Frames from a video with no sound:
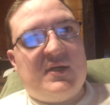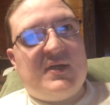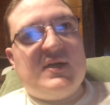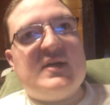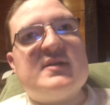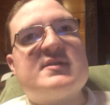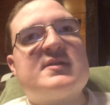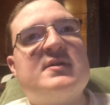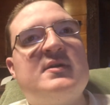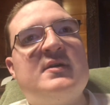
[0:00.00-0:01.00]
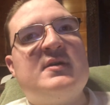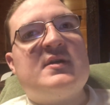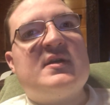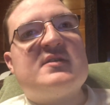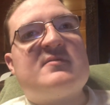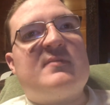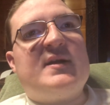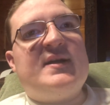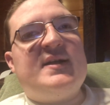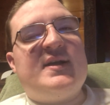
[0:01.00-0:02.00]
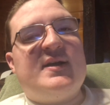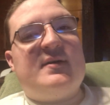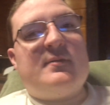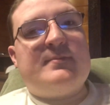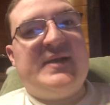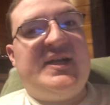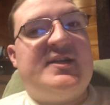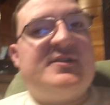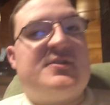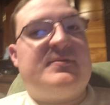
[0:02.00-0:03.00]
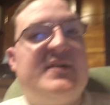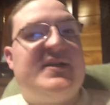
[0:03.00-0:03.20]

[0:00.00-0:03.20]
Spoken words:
Cause right now management